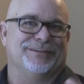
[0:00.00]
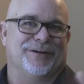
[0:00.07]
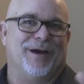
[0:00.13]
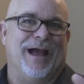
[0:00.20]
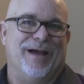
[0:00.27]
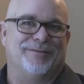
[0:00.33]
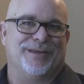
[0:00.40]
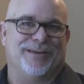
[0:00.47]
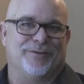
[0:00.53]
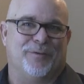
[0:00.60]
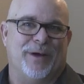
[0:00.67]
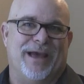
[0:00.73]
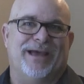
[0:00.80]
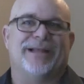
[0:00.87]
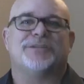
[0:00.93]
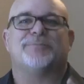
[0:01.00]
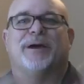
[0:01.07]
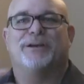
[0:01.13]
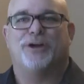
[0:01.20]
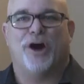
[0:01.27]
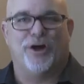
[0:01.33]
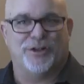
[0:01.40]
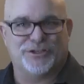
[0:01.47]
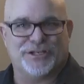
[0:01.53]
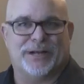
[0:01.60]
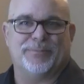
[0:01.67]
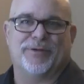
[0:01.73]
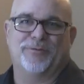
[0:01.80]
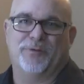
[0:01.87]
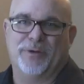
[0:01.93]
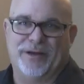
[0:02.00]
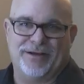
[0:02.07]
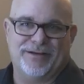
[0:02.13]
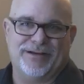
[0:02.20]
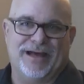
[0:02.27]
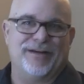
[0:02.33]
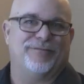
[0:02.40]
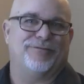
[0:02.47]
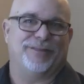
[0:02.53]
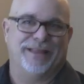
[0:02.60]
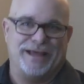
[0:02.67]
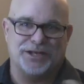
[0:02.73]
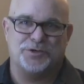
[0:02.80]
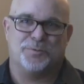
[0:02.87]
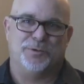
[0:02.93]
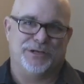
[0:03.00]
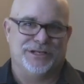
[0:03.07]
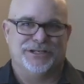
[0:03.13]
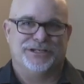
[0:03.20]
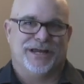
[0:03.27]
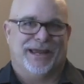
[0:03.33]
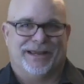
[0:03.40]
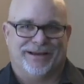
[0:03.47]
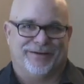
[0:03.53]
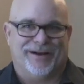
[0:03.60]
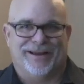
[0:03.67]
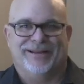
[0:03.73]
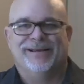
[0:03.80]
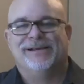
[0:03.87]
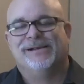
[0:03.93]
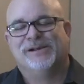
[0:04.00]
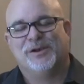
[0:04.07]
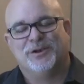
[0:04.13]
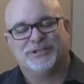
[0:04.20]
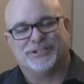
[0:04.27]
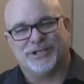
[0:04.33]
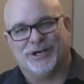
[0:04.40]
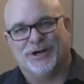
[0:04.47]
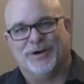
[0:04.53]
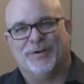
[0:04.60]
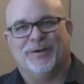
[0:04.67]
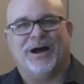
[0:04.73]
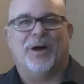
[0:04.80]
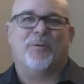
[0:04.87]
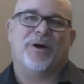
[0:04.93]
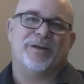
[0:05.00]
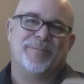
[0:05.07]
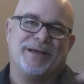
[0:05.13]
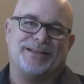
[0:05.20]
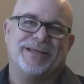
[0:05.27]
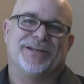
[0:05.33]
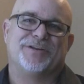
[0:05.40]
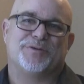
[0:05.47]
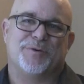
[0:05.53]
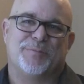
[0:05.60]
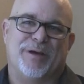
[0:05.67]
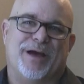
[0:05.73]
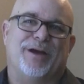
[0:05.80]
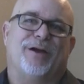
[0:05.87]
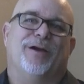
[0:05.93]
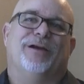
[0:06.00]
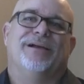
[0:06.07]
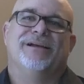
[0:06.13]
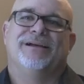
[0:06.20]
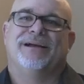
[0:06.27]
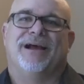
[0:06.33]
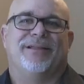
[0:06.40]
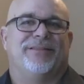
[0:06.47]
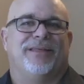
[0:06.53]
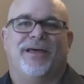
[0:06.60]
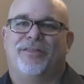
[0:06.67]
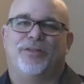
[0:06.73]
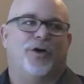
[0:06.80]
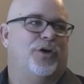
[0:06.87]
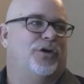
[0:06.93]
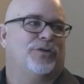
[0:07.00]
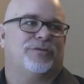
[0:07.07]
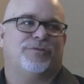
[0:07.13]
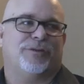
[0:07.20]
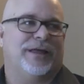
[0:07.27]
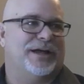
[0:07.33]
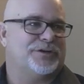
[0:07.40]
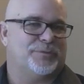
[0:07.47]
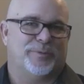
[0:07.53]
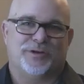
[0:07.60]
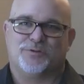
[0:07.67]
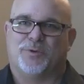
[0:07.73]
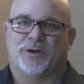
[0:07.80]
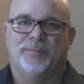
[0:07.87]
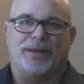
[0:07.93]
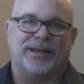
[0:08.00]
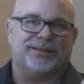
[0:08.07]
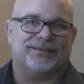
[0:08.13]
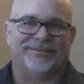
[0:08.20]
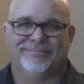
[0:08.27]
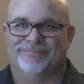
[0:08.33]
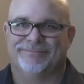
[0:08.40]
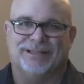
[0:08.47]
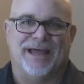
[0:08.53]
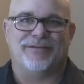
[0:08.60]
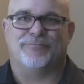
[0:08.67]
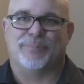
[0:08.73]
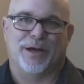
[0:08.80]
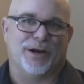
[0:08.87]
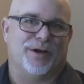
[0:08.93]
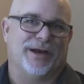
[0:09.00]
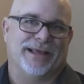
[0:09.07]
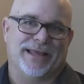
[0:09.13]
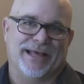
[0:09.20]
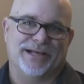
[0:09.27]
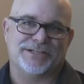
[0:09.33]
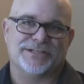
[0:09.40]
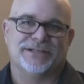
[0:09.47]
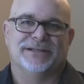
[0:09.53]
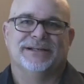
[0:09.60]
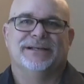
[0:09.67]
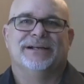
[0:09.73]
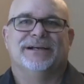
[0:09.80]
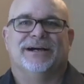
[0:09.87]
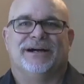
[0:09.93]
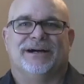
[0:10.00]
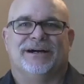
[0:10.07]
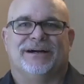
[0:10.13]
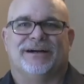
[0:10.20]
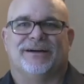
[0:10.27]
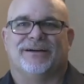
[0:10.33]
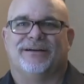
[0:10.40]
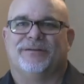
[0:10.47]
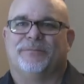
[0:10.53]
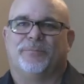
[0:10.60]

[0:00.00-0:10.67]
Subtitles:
nor have to give away. It's my knowledge that I'm giving away. Kind of philanthropy DJing, right? So I want to make the industry better, and those philanthropists want to make life better, I guess. Other